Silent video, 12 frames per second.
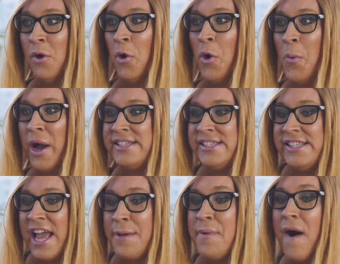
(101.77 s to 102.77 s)
always
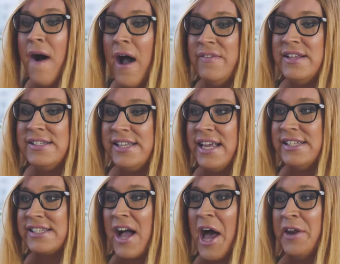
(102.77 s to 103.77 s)
there behind the
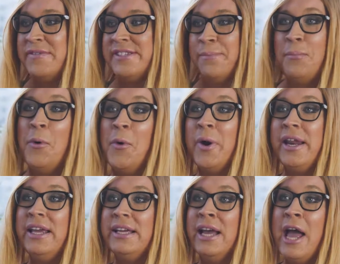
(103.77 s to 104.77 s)
scenes, kind of
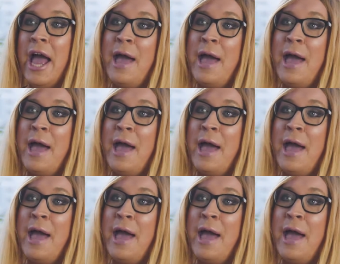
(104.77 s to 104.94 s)
supporting